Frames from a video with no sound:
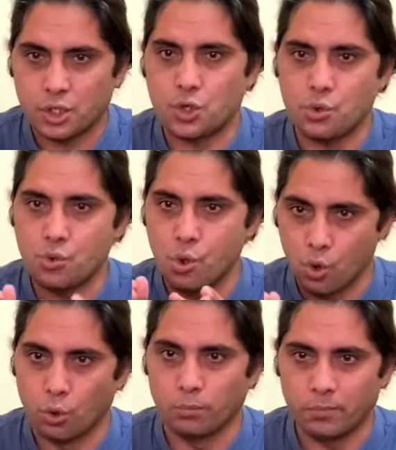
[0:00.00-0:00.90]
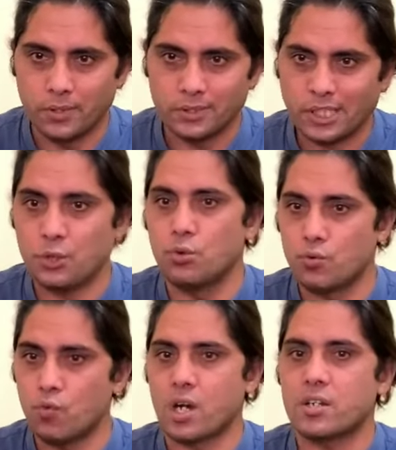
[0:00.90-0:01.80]
to whom,
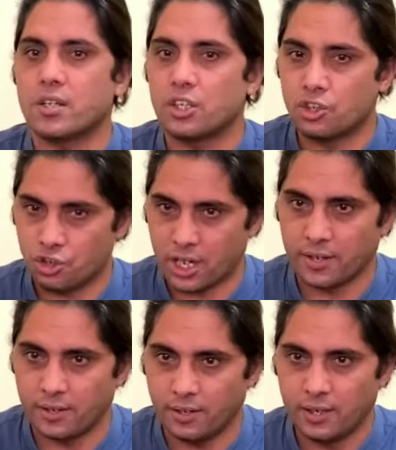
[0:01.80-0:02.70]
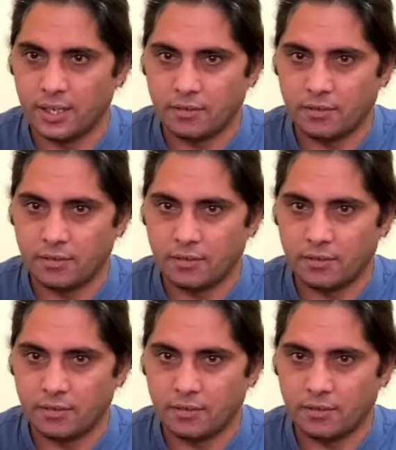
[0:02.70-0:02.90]
through what channel,